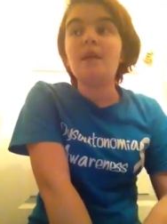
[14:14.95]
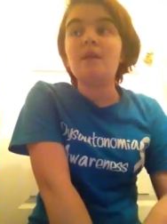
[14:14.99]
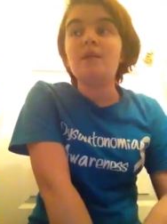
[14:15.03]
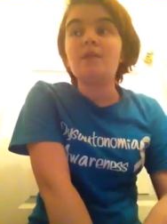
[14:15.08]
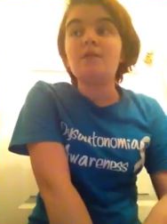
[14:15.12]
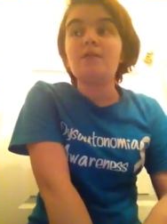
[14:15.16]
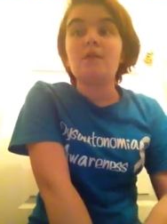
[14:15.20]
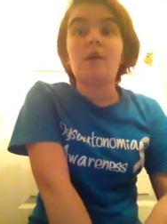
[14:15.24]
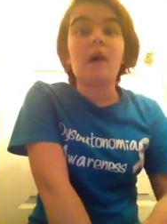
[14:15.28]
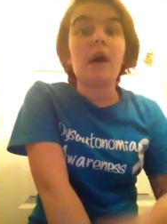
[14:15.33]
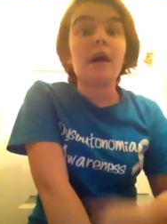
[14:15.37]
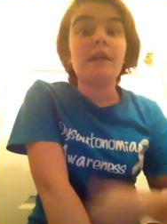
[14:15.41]

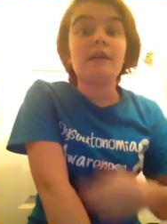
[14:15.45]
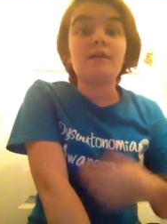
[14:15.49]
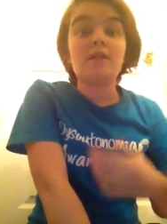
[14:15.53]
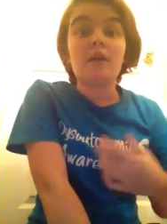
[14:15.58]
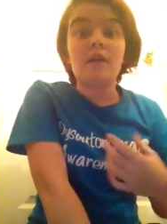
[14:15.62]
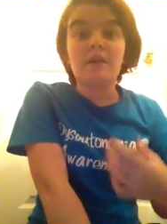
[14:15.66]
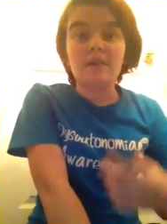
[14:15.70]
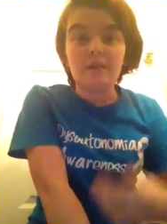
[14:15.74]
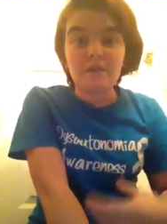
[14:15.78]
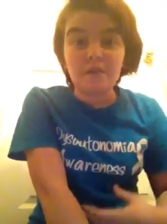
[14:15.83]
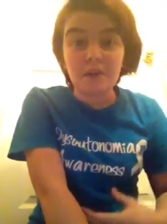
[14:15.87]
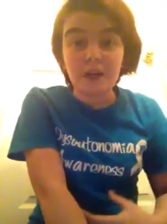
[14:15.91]
so I
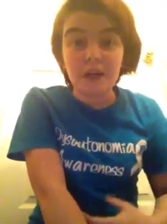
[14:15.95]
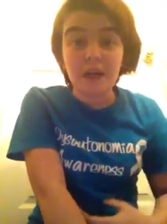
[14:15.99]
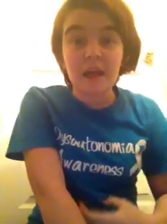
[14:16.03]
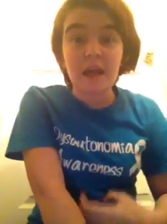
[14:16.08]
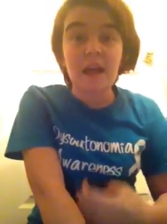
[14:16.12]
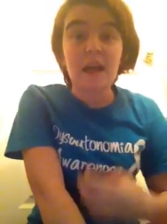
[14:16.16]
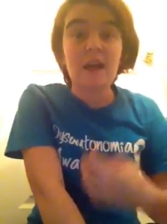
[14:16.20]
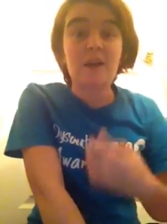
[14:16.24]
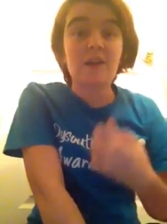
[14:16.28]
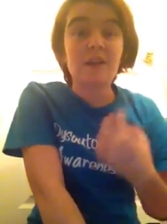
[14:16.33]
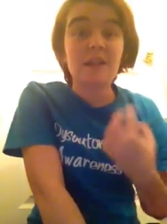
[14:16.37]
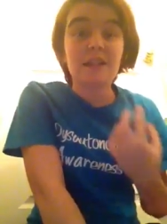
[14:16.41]
started freaking
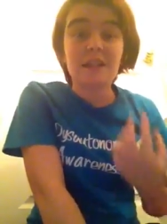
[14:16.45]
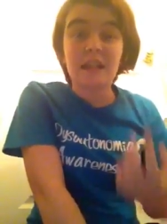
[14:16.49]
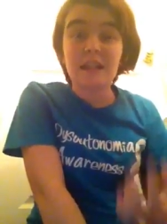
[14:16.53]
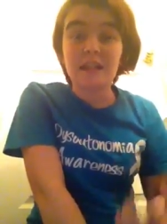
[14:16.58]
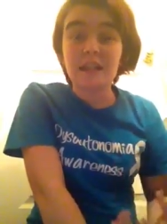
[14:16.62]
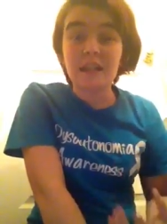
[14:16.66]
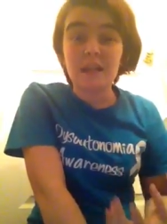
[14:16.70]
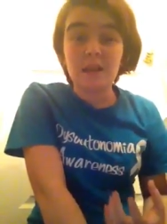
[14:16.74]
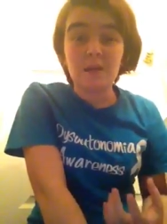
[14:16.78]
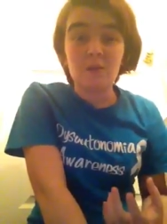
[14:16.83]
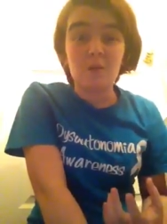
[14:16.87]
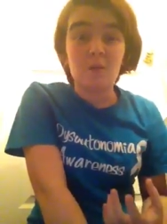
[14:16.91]
out because I
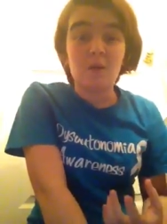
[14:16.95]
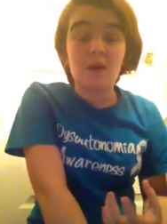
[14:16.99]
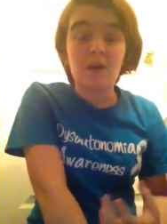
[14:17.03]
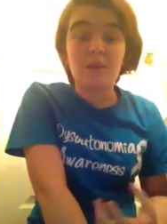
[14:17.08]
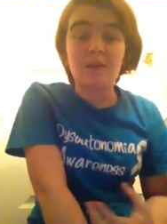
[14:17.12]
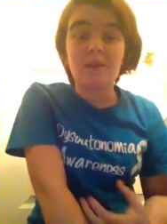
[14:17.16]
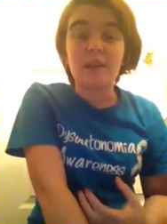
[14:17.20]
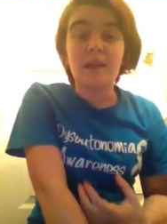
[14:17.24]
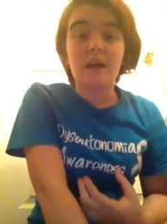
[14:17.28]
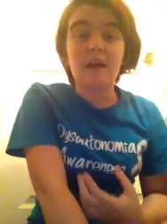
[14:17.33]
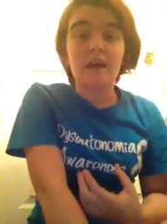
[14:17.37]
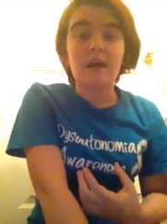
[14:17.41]
didn't
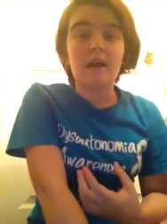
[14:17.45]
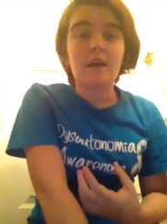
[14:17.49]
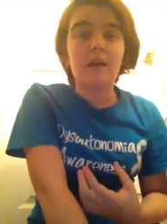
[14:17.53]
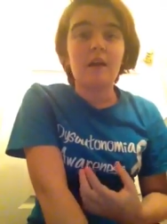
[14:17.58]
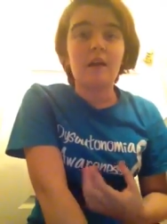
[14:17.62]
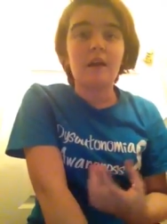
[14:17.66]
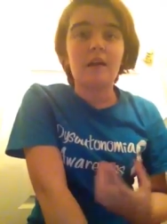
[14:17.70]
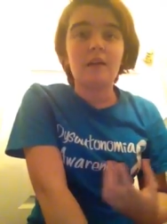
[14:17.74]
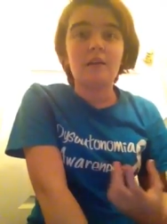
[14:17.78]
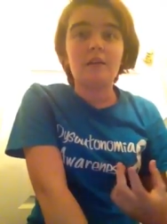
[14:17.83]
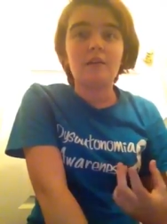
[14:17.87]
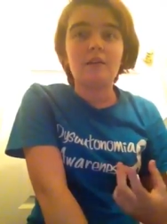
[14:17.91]
want that
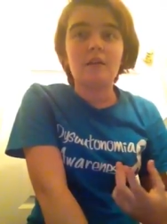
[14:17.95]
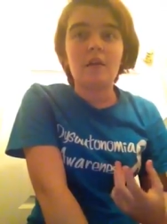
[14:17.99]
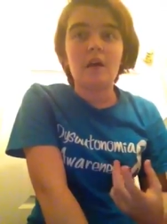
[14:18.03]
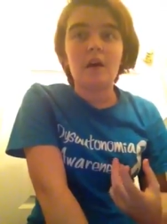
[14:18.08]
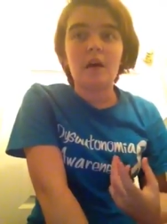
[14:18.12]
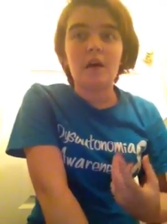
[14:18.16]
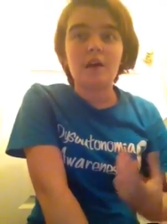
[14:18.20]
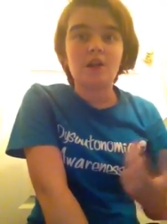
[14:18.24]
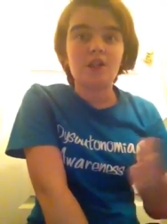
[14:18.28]
and uh,